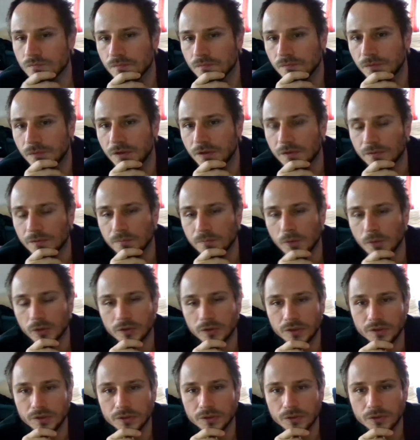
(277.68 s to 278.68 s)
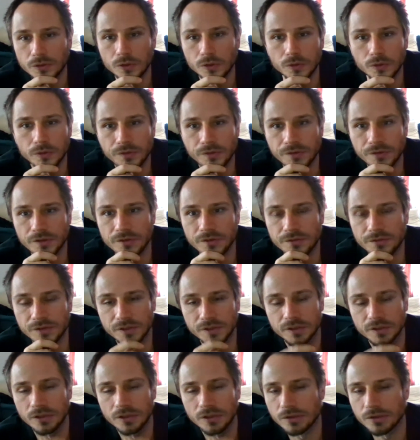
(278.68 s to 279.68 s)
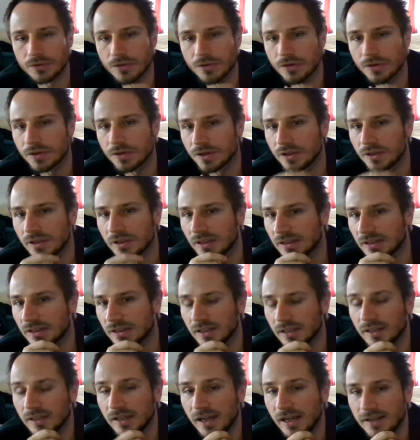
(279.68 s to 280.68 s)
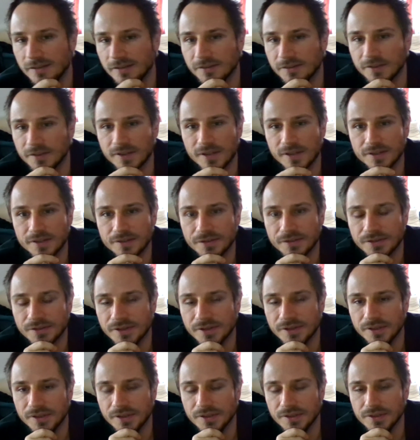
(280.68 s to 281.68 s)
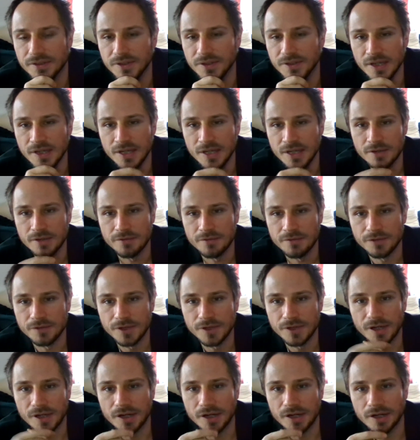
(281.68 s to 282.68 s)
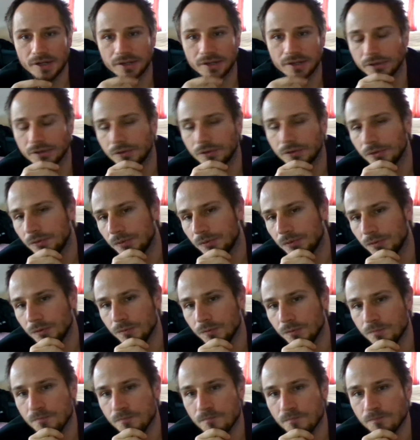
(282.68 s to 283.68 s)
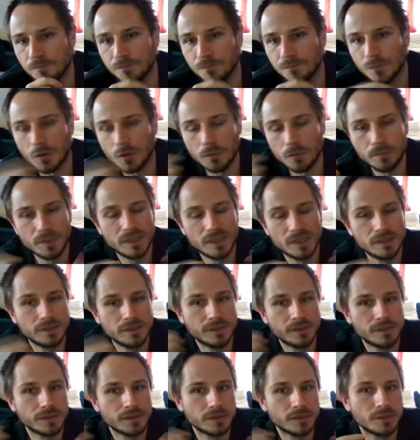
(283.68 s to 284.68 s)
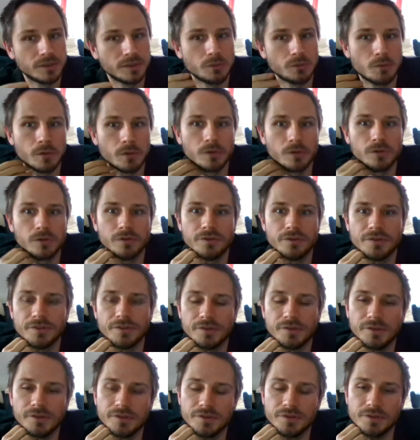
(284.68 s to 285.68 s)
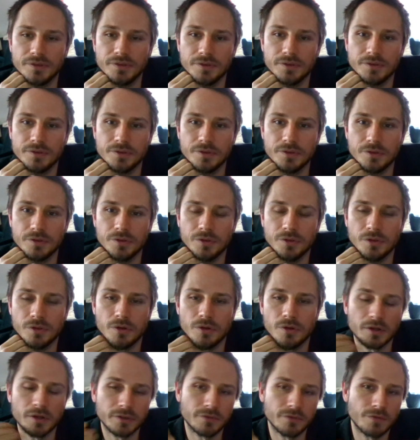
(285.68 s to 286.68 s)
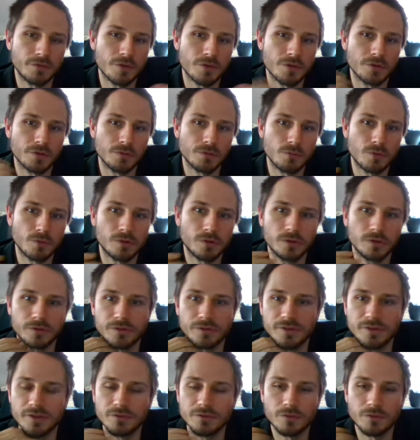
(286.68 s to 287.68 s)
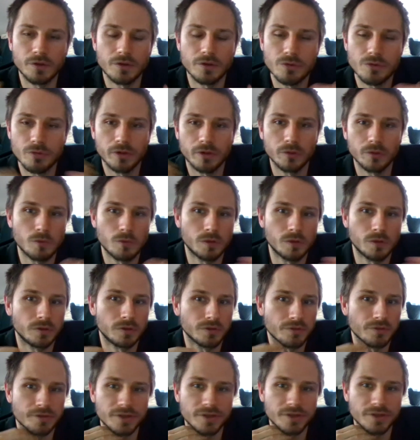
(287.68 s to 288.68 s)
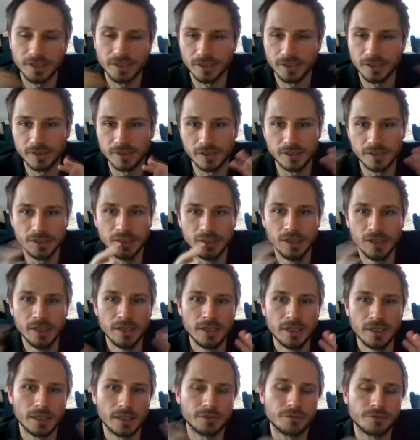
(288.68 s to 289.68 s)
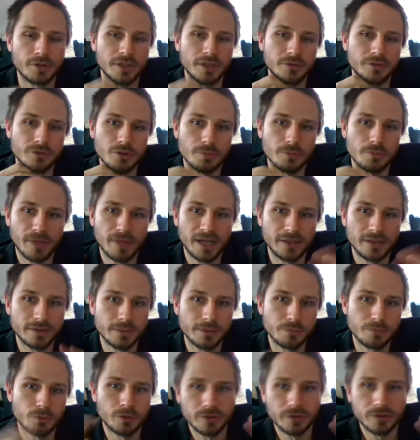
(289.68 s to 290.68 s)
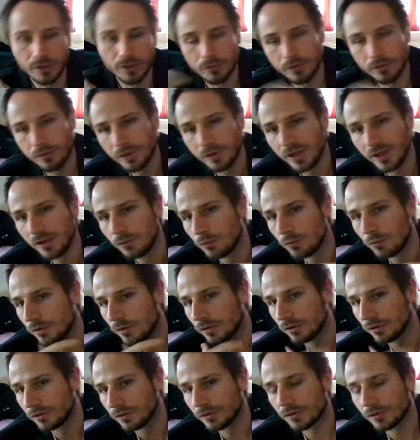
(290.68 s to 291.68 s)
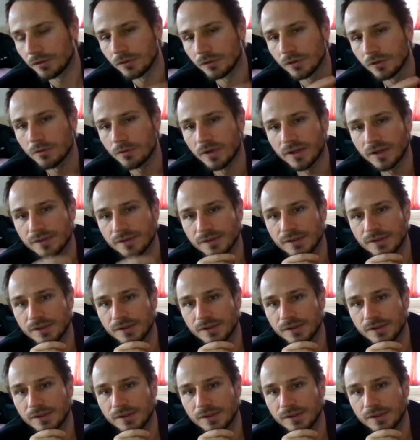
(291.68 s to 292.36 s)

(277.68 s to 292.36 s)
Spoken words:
these modern tools of technology, like headsets and VR to build the worlds, artificial worlds and virtual worlds, and try to combine them with our real world, as a